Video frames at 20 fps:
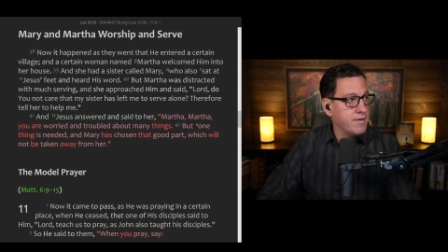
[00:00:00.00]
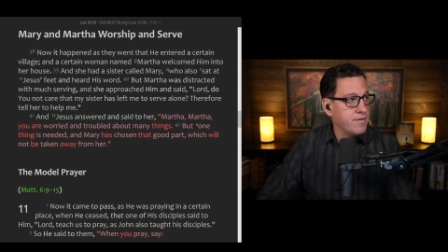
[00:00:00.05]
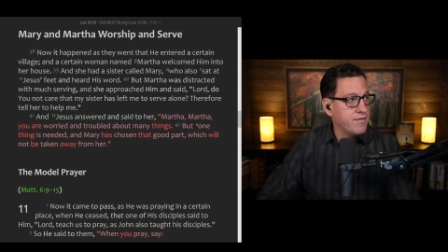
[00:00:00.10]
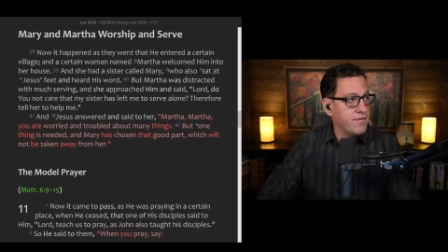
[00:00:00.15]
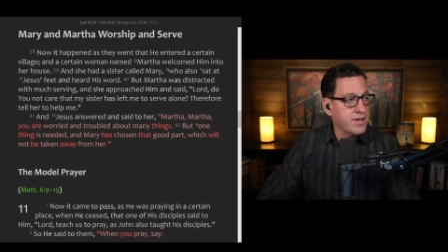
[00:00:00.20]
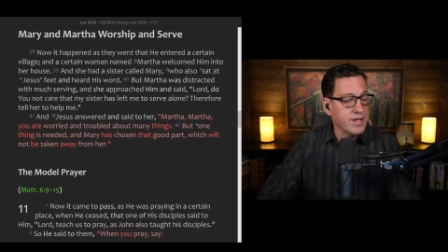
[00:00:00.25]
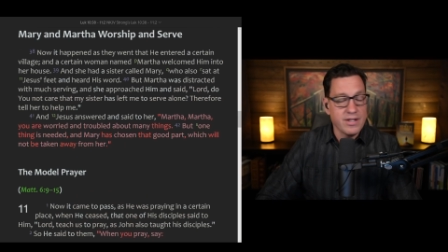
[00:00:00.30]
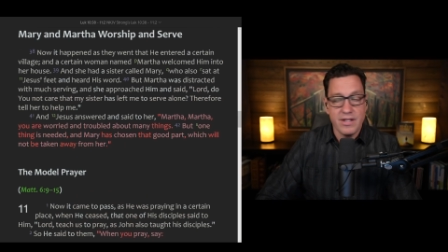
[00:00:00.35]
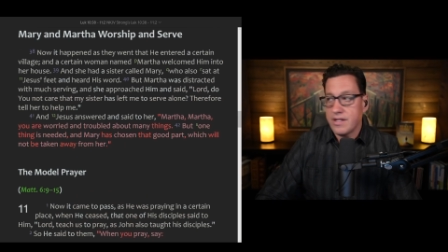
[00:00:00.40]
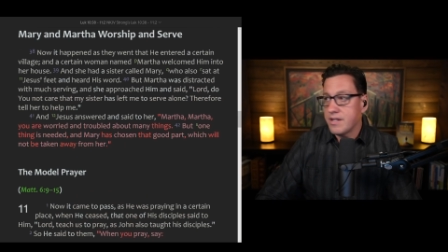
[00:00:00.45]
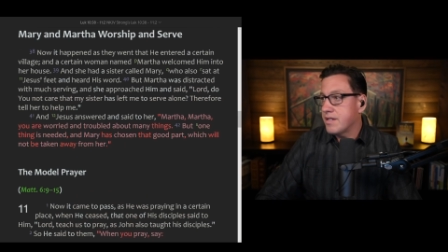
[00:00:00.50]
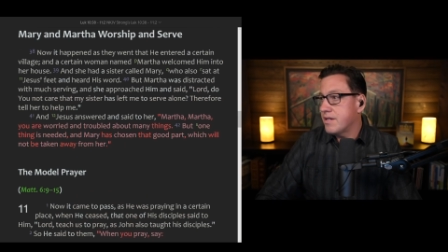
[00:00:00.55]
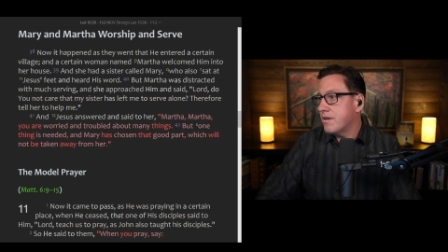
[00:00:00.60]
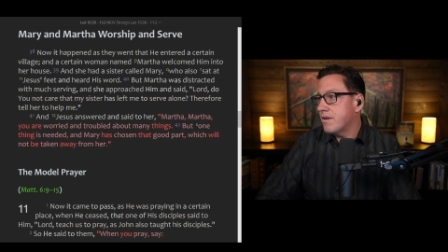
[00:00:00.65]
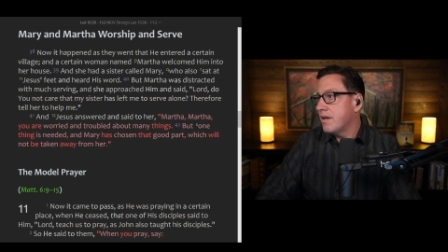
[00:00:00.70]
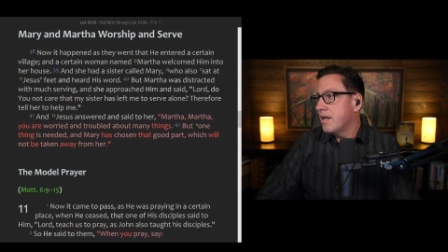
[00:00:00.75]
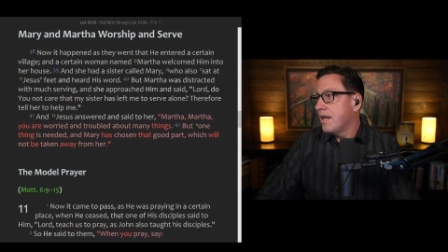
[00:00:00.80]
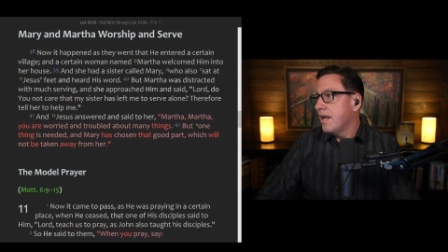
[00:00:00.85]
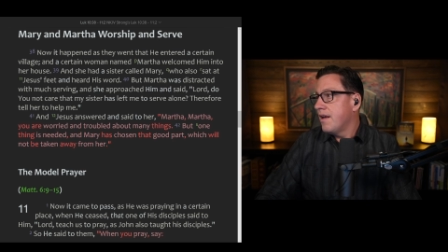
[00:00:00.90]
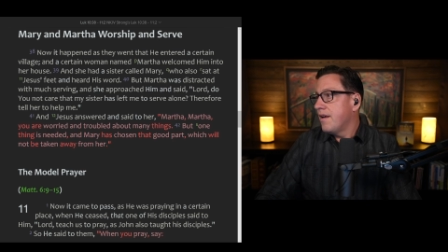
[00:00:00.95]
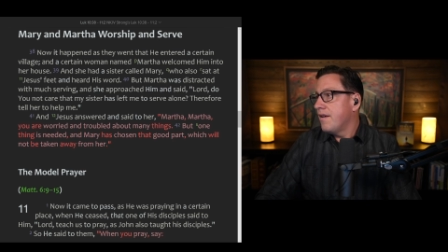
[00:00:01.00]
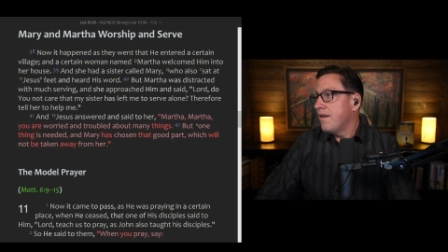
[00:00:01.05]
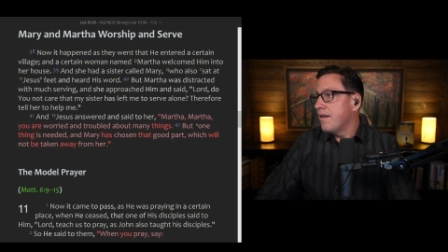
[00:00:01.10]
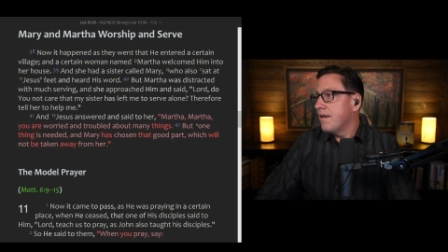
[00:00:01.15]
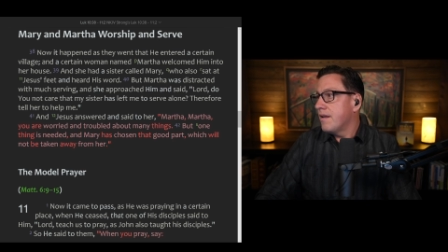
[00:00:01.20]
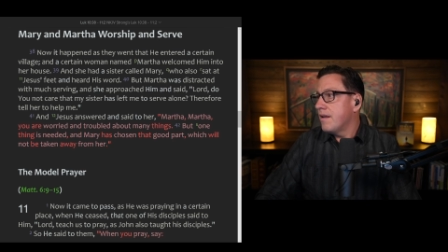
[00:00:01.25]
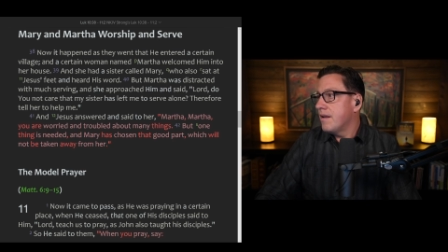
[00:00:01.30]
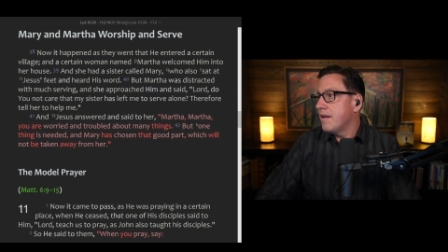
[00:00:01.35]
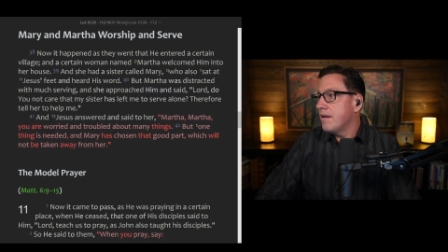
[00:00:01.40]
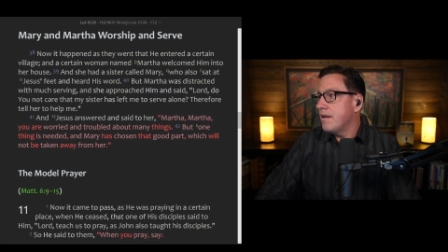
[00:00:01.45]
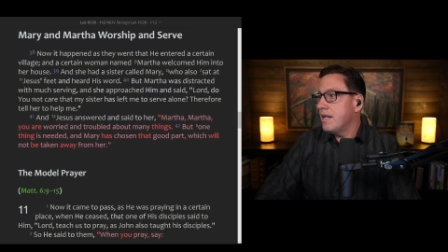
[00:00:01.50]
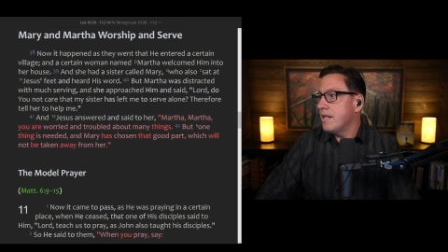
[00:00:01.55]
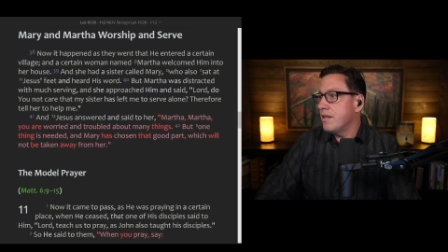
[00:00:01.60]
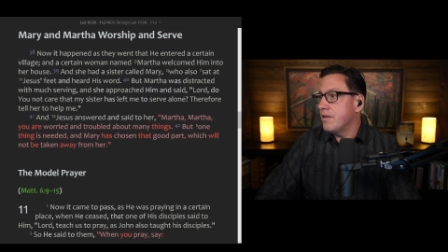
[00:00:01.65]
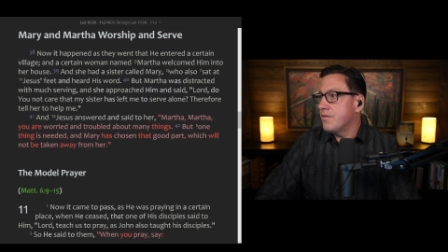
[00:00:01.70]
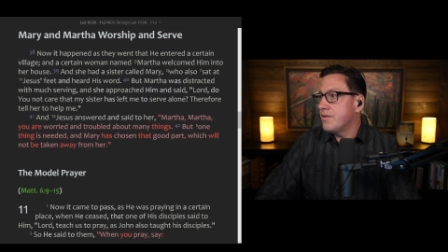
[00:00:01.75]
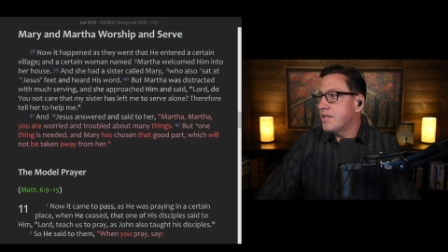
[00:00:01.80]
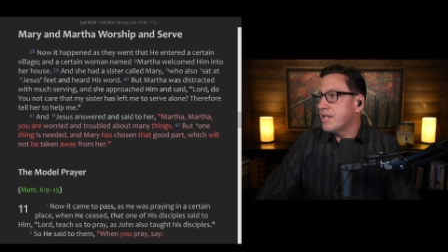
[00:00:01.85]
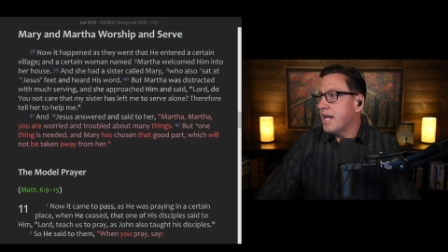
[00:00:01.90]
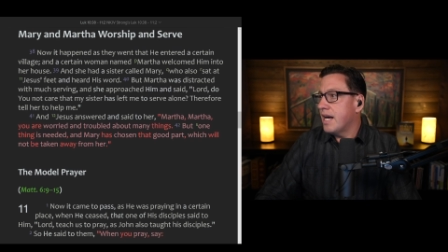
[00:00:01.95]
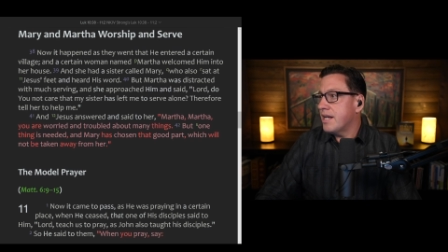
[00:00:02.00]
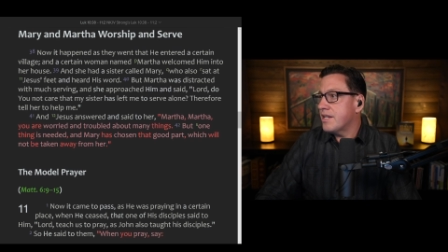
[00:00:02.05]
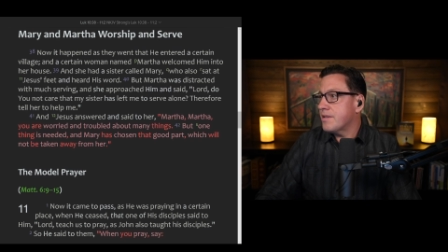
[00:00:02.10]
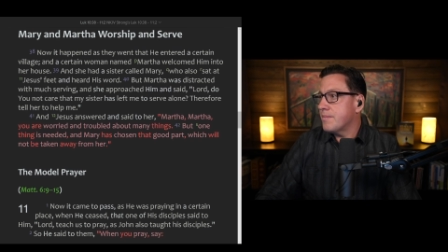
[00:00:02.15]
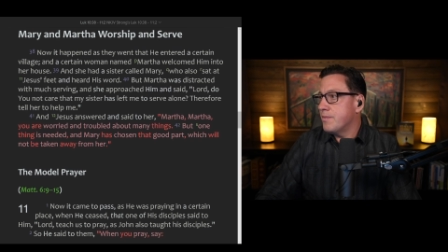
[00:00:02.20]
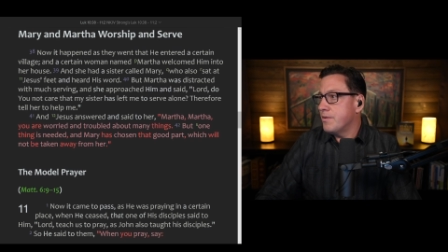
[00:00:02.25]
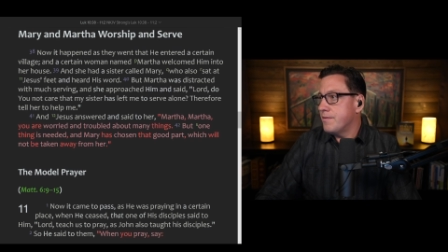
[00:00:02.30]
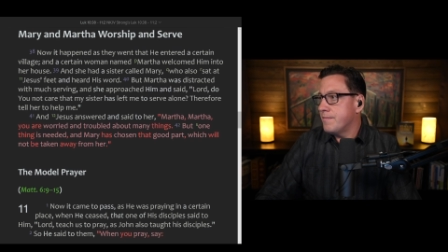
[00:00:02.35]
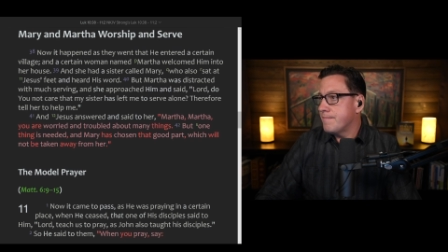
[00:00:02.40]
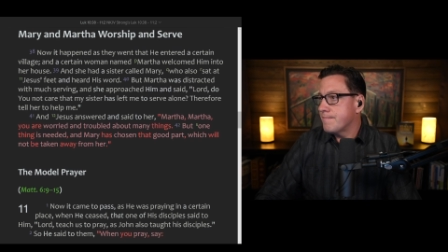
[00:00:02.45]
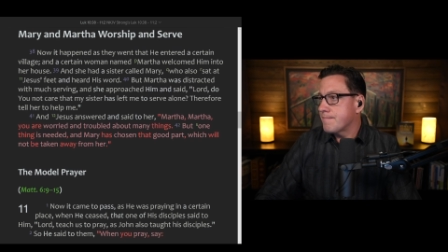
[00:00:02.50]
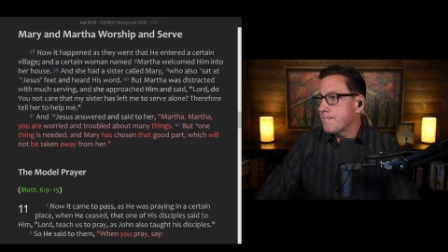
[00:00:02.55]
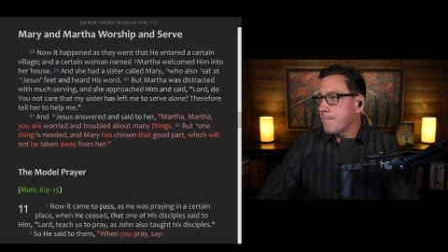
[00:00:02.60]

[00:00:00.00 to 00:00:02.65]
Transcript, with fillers: fix this here, in Luke's gospel,